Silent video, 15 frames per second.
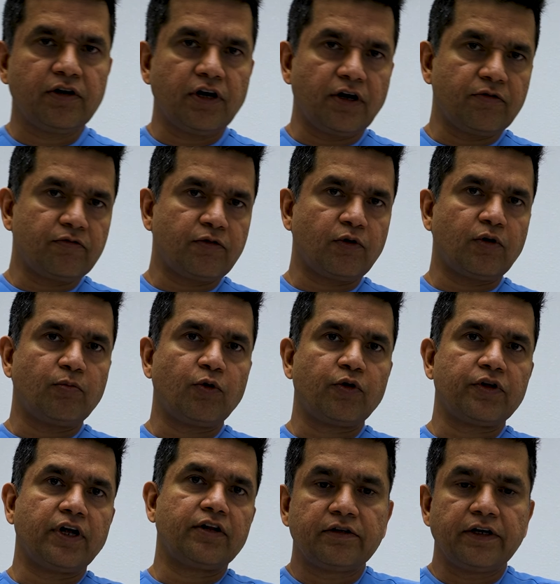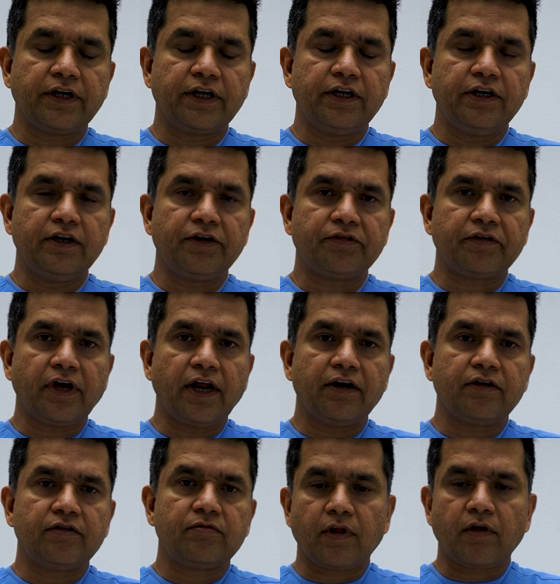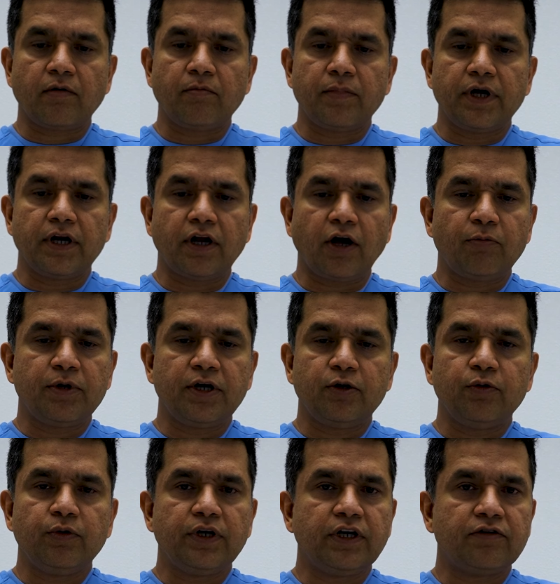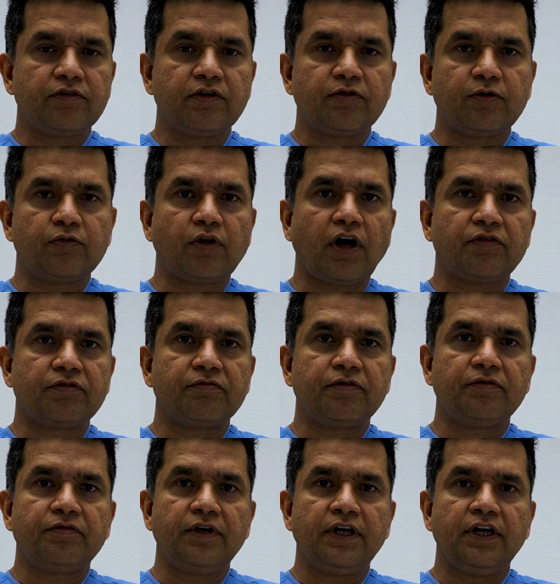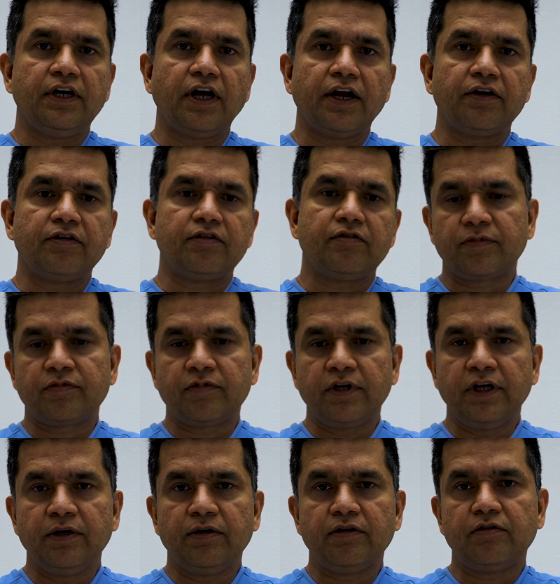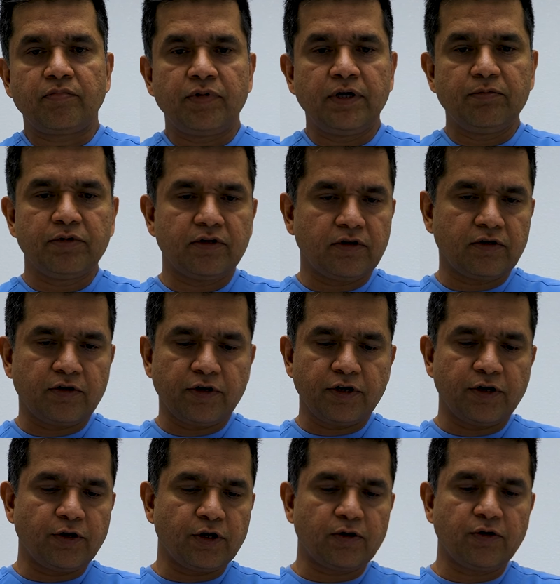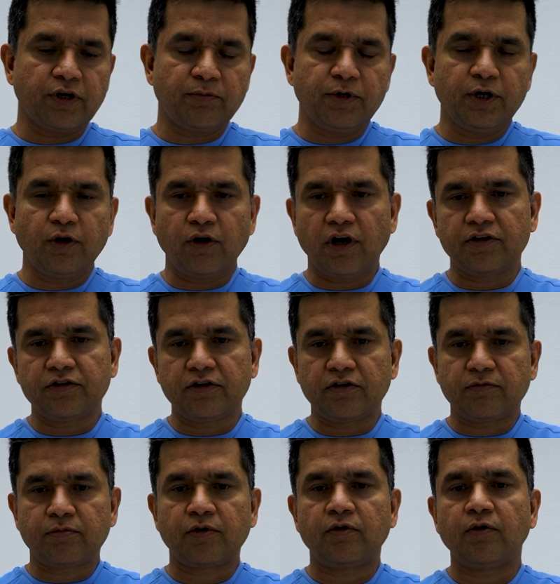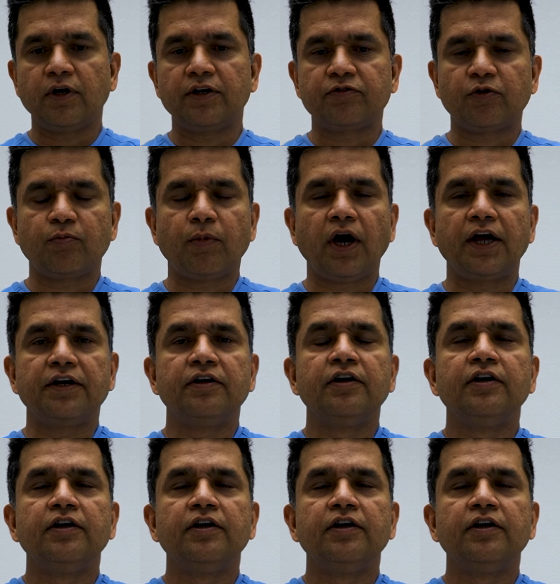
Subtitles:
done for more than 30 years, and I've been doing it since 2015 and seen people, including me or other colleagues of mine,